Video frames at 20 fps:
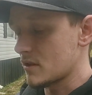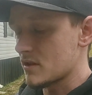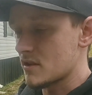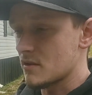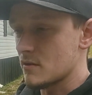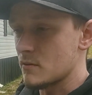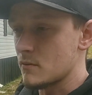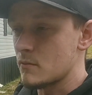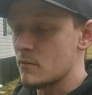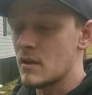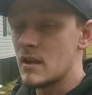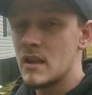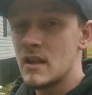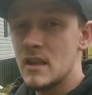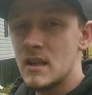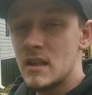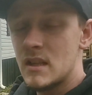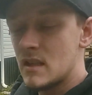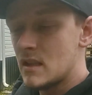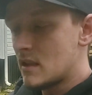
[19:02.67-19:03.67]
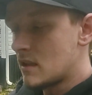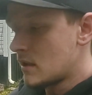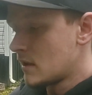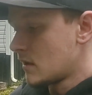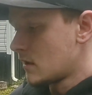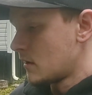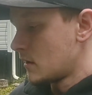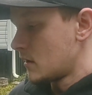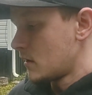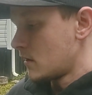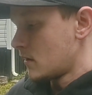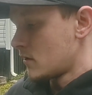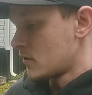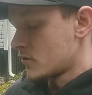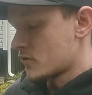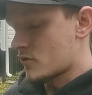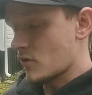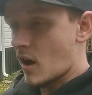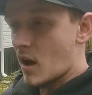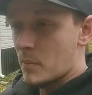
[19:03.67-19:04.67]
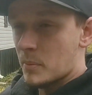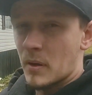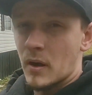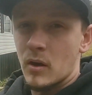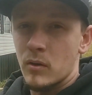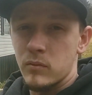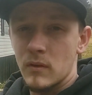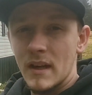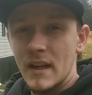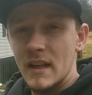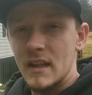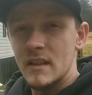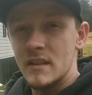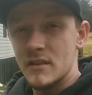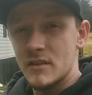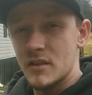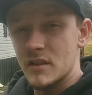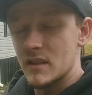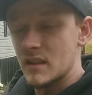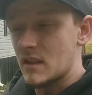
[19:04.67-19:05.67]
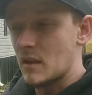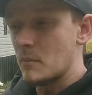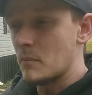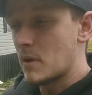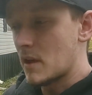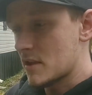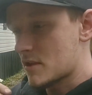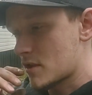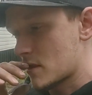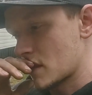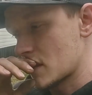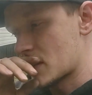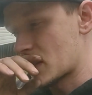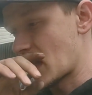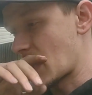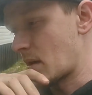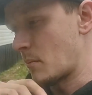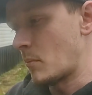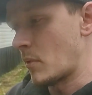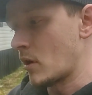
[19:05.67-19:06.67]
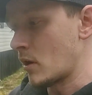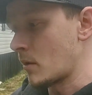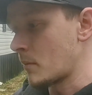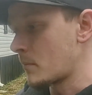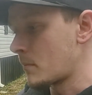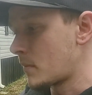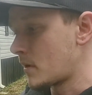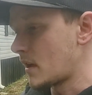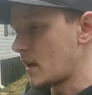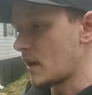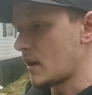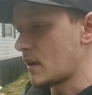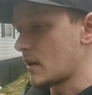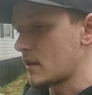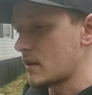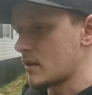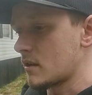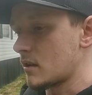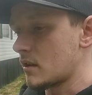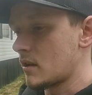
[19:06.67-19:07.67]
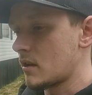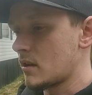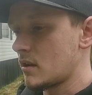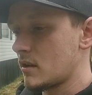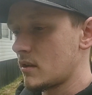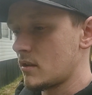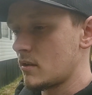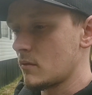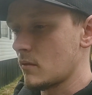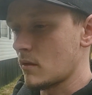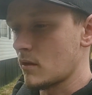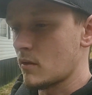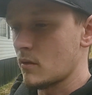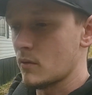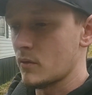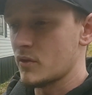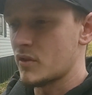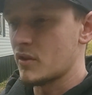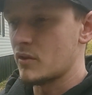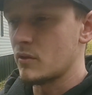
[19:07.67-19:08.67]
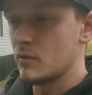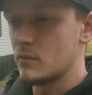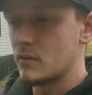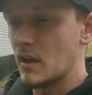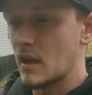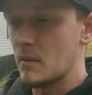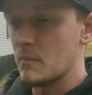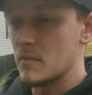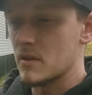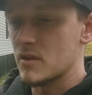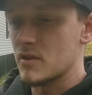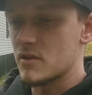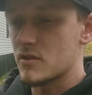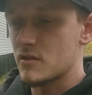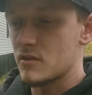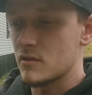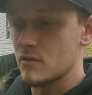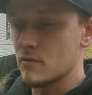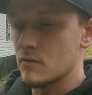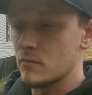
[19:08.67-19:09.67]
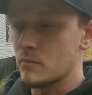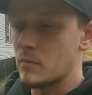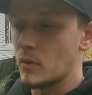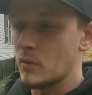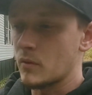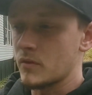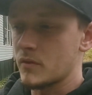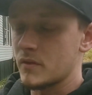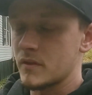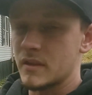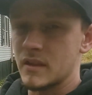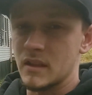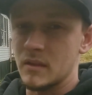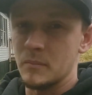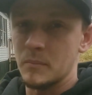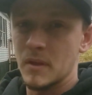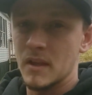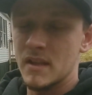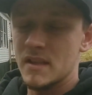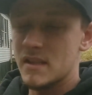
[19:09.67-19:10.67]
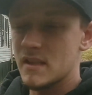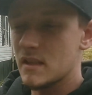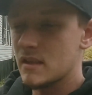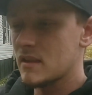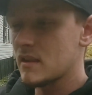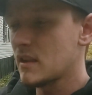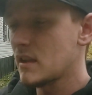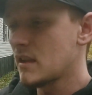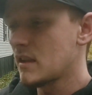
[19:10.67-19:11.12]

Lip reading: to drop right into the combustion chamber, and you're going to do damage to both the piston